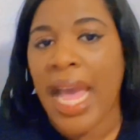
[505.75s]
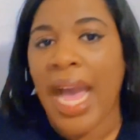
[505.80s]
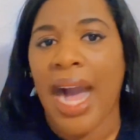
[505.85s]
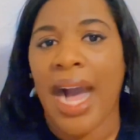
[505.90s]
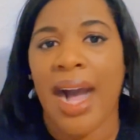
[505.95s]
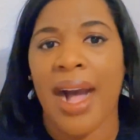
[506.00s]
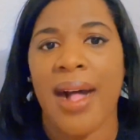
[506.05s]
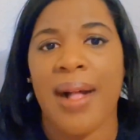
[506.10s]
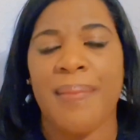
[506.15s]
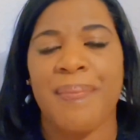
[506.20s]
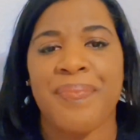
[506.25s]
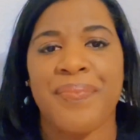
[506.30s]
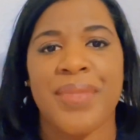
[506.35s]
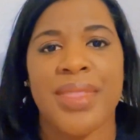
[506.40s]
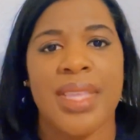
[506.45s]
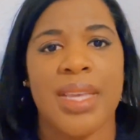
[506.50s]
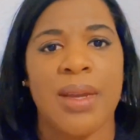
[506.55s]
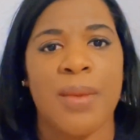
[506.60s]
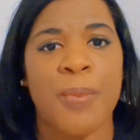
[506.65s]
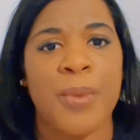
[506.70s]

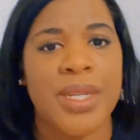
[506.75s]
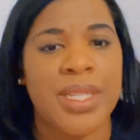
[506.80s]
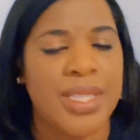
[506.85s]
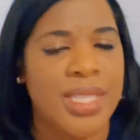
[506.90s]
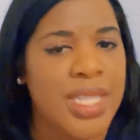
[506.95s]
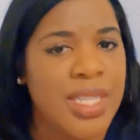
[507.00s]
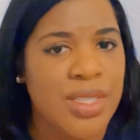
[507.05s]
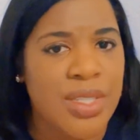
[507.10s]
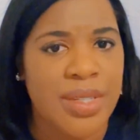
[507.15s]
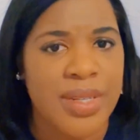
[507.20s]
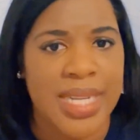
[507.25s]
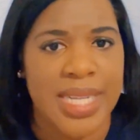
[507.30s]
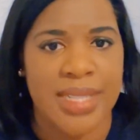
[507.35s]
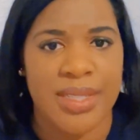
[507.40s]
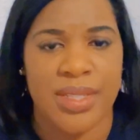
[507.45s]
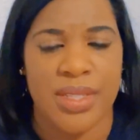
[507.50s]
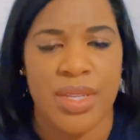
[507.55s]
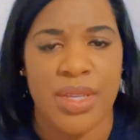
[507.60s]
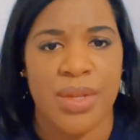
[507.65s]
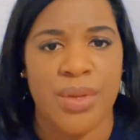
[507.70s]
The procedure
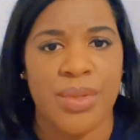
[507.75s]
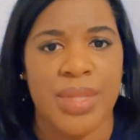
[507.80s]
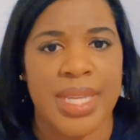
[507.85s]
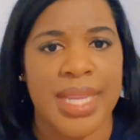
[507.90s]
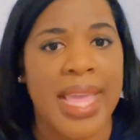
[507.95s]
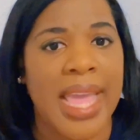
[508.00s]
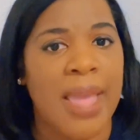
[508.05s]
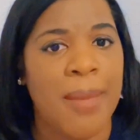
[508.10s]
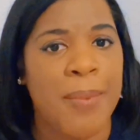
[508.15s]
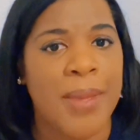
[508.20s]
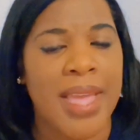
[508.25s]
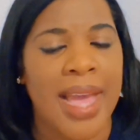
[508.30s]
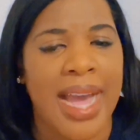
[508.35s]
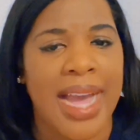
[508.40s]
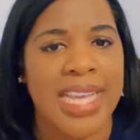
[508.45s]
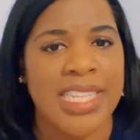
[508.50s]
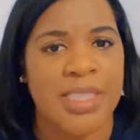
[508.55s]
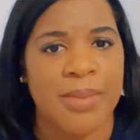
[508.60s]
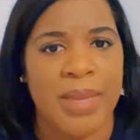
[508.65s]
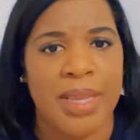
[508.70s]
is new. The
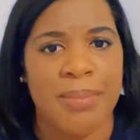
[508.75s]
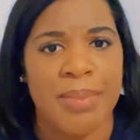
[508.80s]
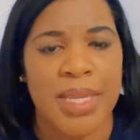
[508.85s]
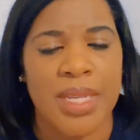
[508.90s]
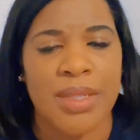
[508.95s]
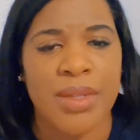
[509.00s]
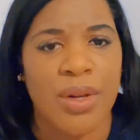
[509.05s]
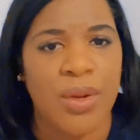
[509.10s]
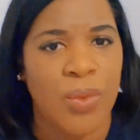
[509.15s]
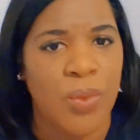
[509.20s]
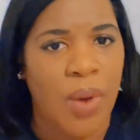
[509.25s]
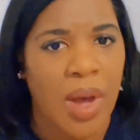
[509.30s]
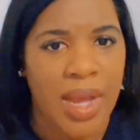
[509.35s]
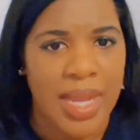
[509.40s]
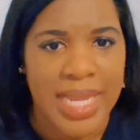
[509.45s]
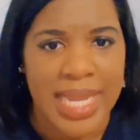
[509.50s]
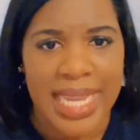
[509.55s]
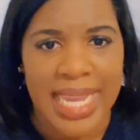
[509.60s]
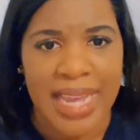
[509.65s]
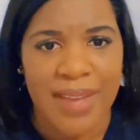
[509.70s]
KPIs may be a little
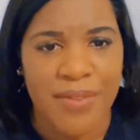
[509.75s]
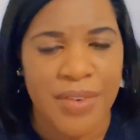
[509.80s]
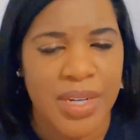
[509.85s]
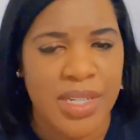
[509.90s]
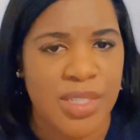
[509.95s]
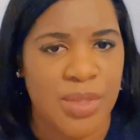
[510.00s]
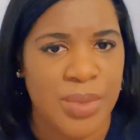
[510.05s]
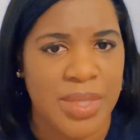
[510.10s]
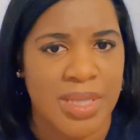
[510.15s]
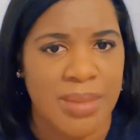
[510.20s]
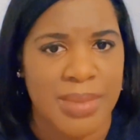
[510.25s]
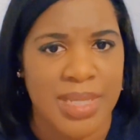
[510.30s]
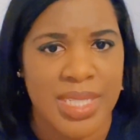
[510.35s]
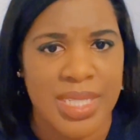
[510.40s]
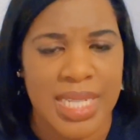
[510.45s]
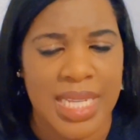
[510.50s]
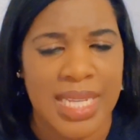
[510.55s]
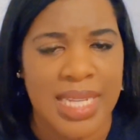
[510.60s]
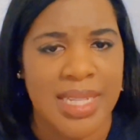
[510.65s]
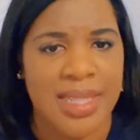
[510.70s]
wonky at first with the
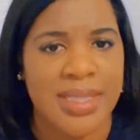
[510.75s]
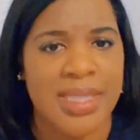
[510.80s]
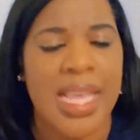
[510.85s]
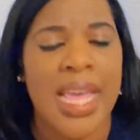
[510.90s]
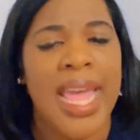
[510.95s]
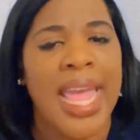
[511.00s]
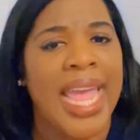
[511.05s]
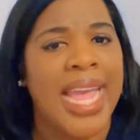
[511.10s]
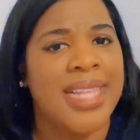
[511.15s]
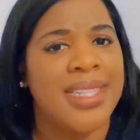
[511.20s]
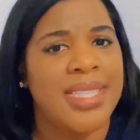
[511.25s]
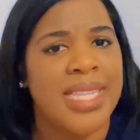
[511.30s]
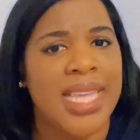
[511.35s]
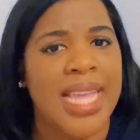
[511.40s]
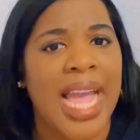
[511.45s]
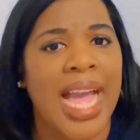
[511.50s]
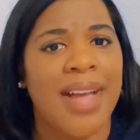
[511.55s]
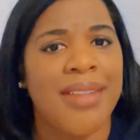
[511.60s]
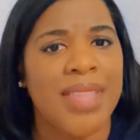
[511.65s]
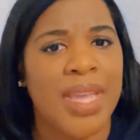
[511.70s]
machines and seeing
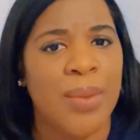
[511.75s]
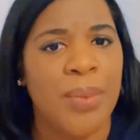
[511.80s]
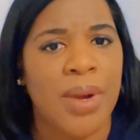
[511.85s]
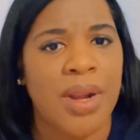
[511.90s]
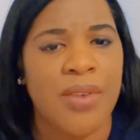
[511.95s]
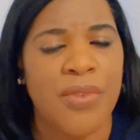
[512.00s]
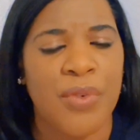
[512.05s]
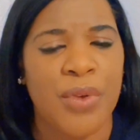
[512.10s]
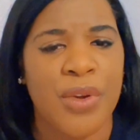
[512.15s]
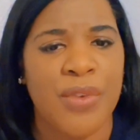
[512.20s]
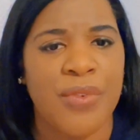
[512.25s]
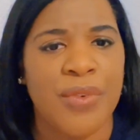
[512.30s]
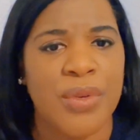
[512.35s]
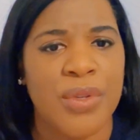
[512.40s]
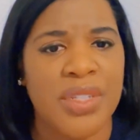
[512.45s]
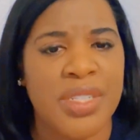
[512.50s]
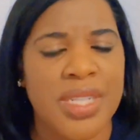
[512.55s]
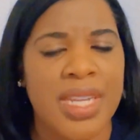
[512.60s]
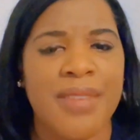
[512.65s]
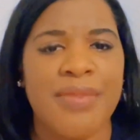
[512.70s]
how they work for a full
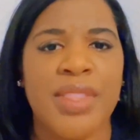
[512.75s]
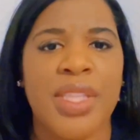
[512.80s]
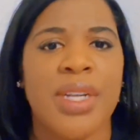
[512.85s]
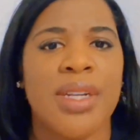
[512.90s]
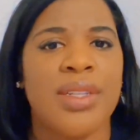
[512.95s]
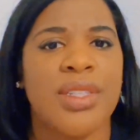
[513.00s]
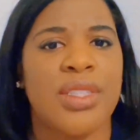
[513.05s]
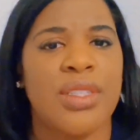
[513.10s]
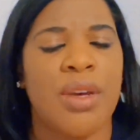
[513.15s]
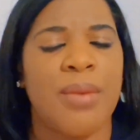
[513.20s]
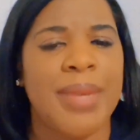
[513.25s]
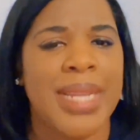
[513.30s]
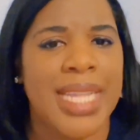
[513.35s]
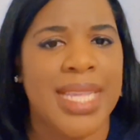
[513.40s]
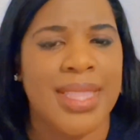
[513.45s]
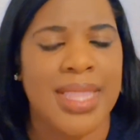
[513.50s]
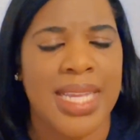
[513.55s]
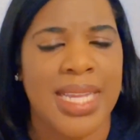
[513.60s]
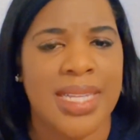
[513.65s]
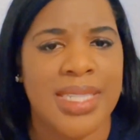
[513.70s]
shift. There are so many
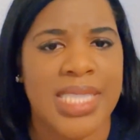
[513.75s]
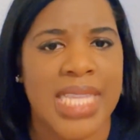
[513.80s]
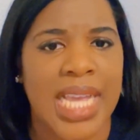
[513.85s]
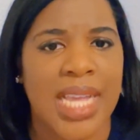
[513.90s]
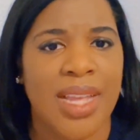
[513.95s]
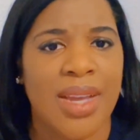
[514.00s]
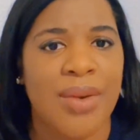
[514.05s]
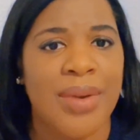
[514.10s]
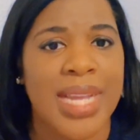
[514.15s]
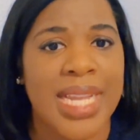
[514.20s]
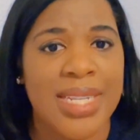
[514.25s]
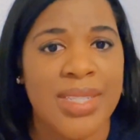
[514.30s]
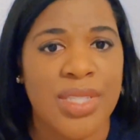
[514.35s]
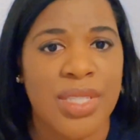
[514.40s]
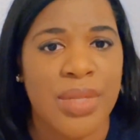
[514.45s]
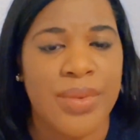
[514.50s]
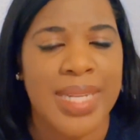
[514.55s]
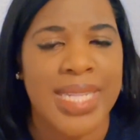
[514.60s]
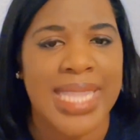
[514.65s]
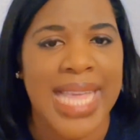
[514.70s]
things that go
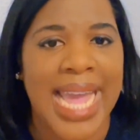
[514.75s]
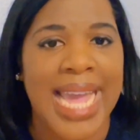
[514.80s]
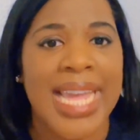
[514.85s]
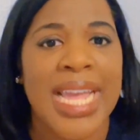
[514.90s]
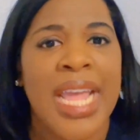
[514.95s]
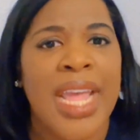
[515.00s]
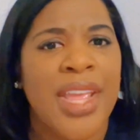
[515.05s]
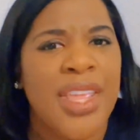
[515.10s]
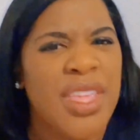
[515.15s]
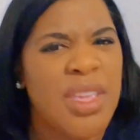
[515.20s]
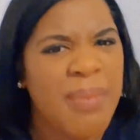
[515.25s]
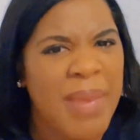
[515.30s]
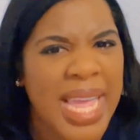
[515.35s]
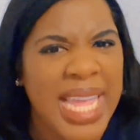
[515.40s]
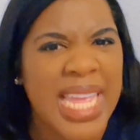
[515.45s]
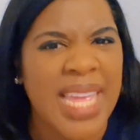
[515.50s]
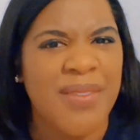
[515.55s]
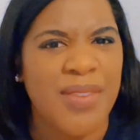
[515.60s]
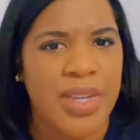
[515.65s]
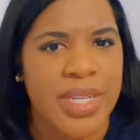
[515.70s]
into it that you may
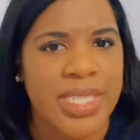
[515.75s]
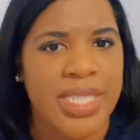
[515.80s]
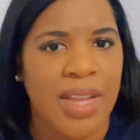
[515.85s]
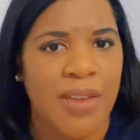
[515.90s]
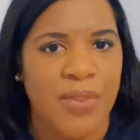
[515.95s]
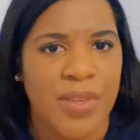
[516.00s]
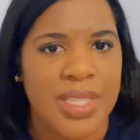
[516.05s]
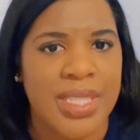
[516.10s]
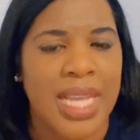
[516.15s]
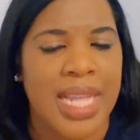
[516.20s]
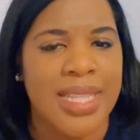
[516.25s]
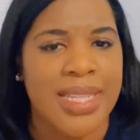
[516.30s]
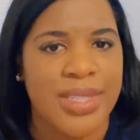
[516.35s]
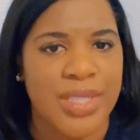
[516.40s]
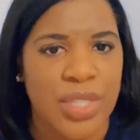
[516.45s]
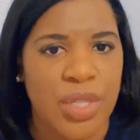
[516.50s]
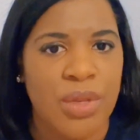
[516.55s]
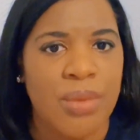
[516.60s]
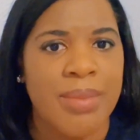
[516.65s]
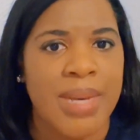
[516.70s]
give yourself a solid
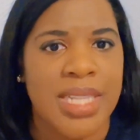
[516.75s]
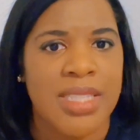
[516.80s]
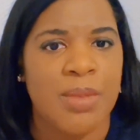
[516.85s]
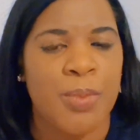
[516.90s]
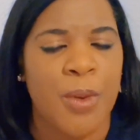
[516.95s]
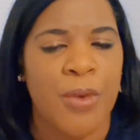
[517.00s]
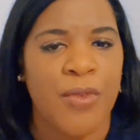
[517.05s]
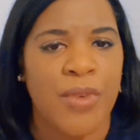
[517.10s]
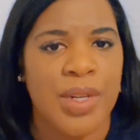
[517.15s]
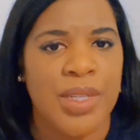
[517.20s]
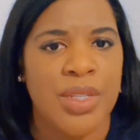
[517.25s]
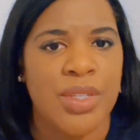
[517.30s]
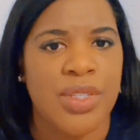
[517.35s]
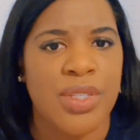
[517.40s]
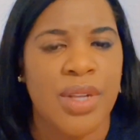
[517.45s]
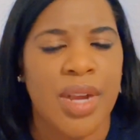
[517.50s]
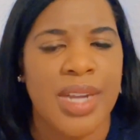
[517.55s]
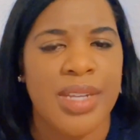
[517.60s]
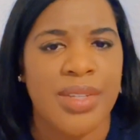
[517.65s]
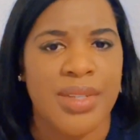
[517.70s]
2 months before you
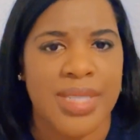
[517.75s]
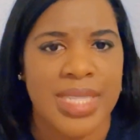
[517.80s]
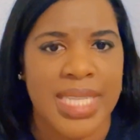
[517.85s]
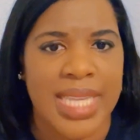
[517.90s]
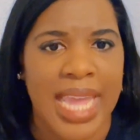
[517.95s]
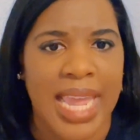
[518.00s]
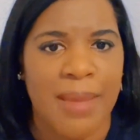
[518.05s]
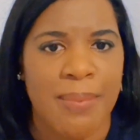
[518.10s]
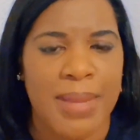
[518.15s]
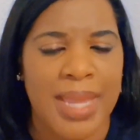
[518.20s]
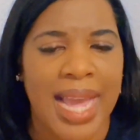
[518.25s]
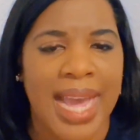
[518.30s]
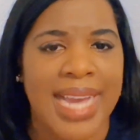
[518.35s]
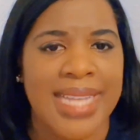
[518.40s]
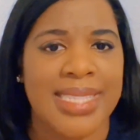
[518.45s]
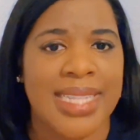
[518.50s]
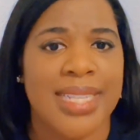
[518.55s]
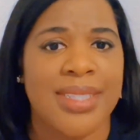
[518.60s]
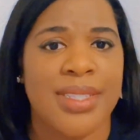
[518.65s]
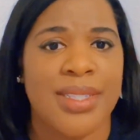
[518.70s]
start using
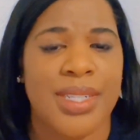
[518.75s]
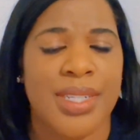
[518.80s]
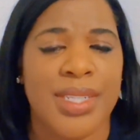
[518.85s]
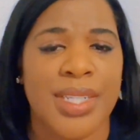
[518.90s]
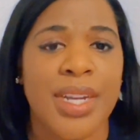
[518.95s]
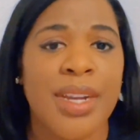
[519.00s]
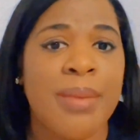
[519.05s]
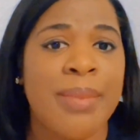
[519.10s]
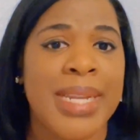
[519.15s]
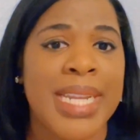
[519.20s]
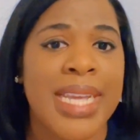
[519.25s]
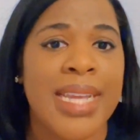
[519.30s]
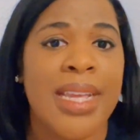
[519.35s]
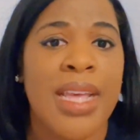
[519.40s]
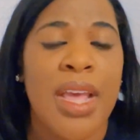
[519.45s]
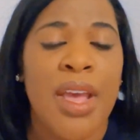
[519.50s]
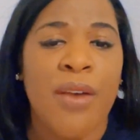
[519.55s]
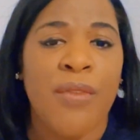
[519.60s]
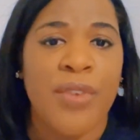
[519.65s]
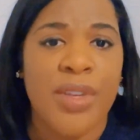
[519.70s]
KPIs as a determinant
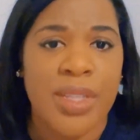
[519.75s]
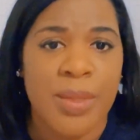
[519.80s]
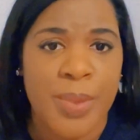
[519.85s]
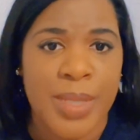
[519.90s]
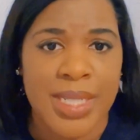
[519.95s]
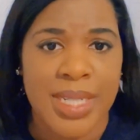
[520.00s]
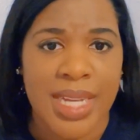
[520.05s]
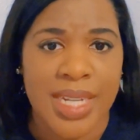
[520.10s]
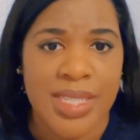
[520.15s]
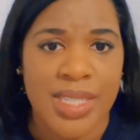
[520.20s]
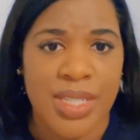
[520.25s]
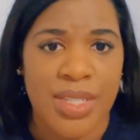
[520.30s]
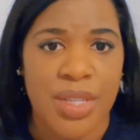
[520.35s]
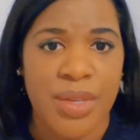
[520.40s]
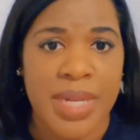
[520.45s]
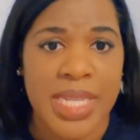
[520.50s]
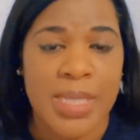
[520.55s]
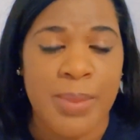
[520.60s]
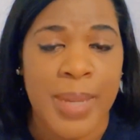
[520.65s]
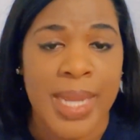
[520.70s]
for the production you
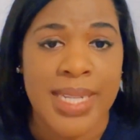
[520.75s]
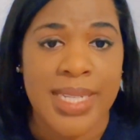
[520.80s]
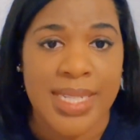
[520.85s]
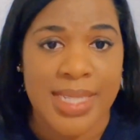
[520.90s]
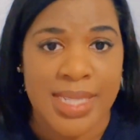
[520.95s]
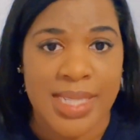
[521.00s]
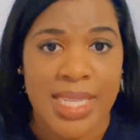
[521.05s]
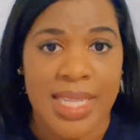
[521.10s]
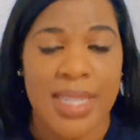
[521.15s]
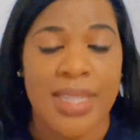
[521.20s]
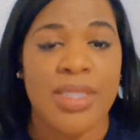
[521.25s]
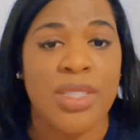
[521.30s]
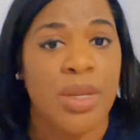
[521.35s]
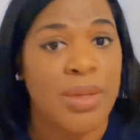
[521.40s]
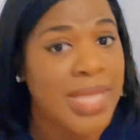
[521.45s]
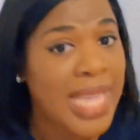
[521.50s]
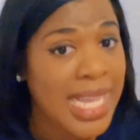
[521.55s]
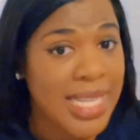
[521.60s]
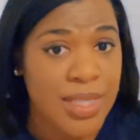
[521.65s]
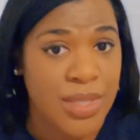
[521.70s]
expect to see. So
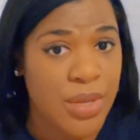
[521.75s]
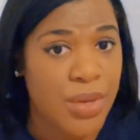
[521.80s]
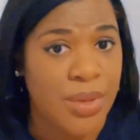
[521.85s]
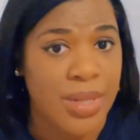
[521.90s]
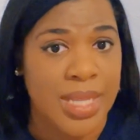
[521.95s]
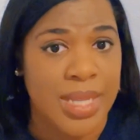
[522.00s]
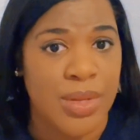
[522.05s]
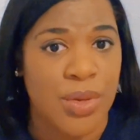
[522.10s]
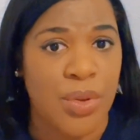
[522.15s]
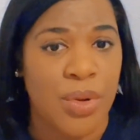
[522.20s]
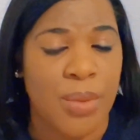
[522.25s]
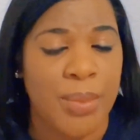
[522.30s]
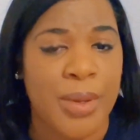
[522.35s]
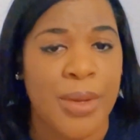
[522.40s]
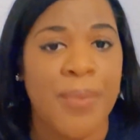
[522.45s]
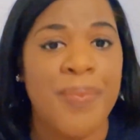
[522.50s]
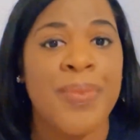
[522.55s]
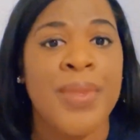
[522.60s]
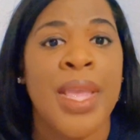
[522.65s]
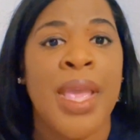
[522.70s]
that's totally
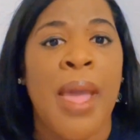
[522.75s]
normal.